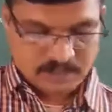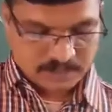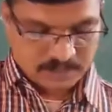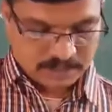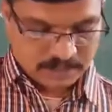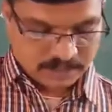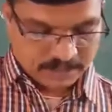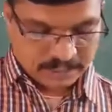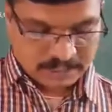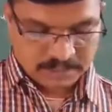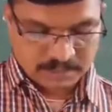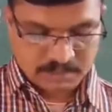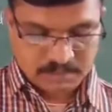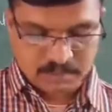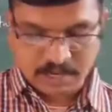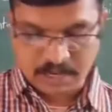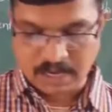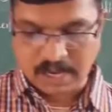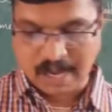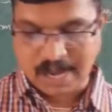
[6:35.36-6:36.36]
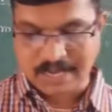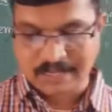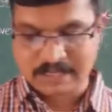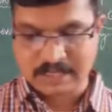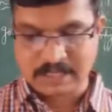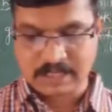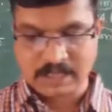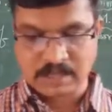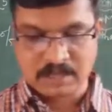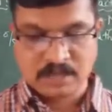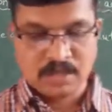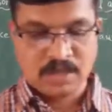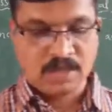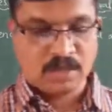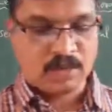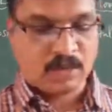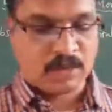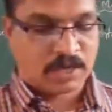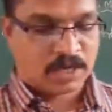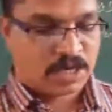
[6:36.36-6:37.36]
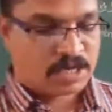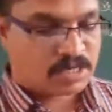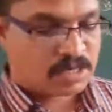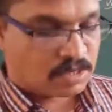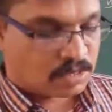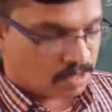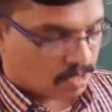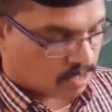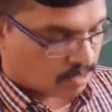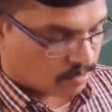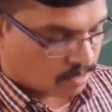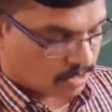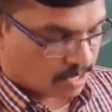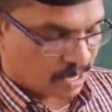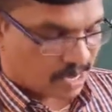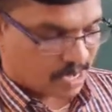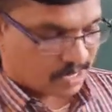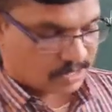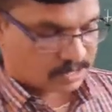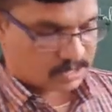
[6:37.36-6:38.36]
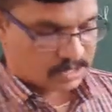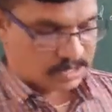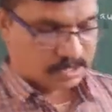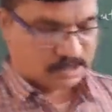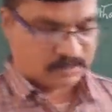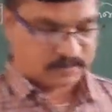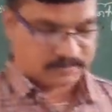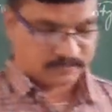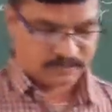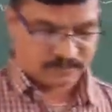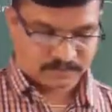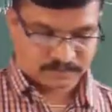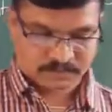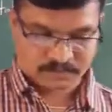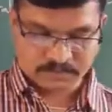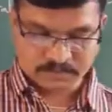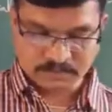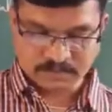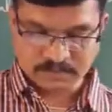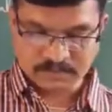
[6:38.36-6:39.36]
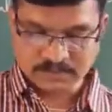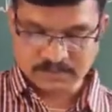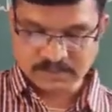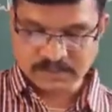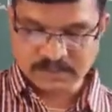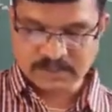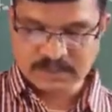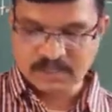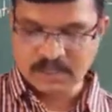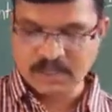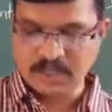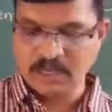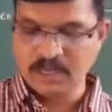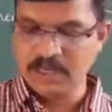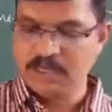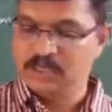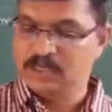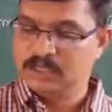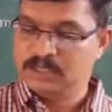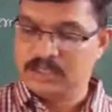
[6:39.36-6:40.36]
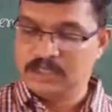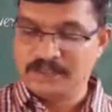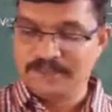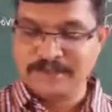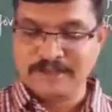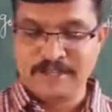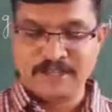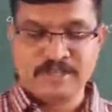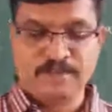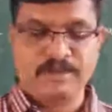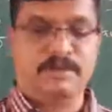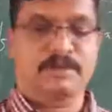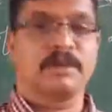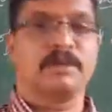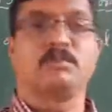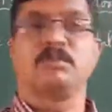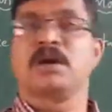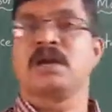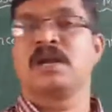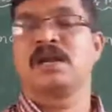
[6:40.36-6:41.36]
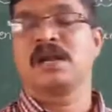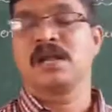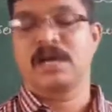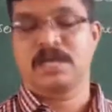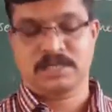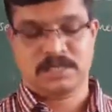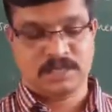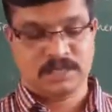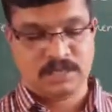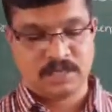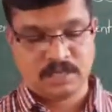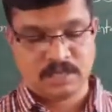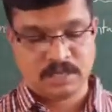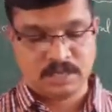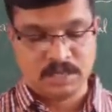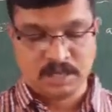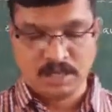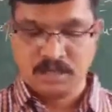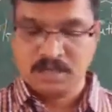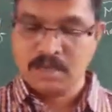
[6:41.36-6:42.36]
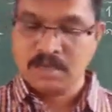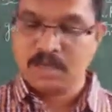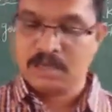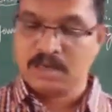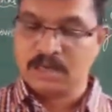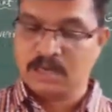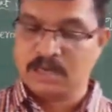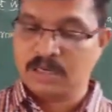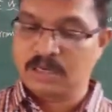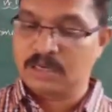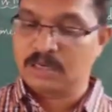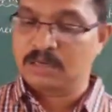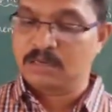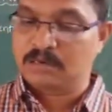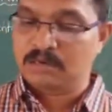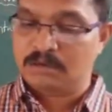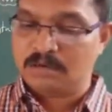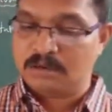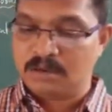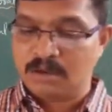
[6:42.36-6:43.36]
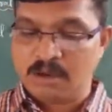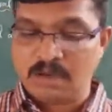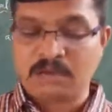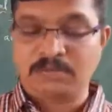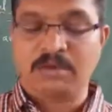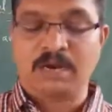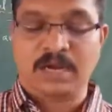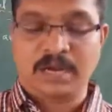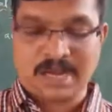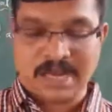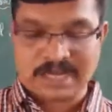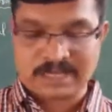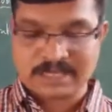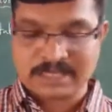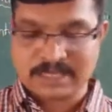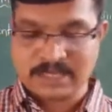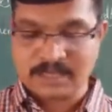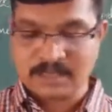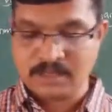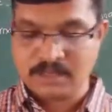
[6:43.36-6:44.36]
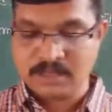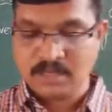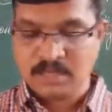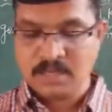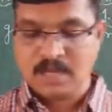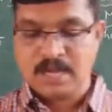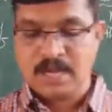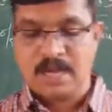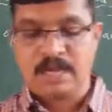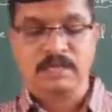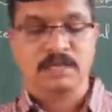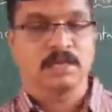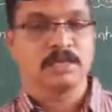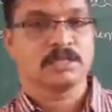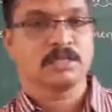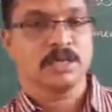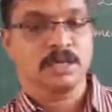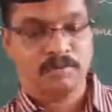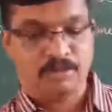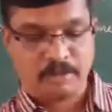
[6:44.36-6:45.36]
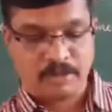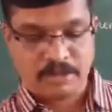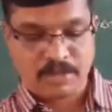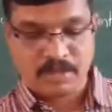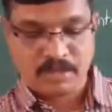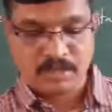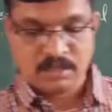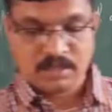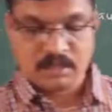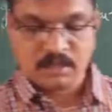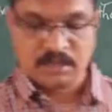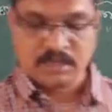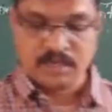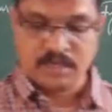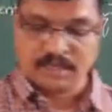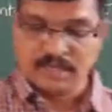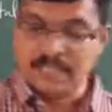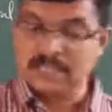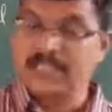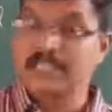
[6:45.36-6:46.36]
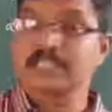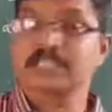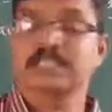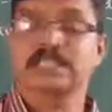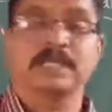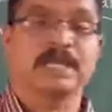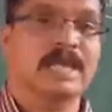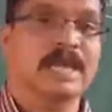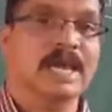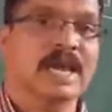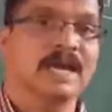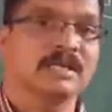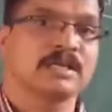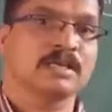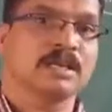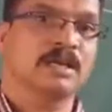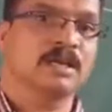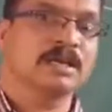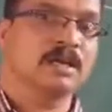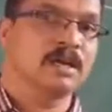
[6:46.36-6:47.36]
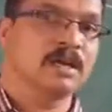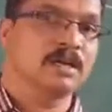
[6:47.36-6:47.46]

what is a moral action, what is a non-moral action. So, the difference between moral action and non-moral action, and the same way the intentional act and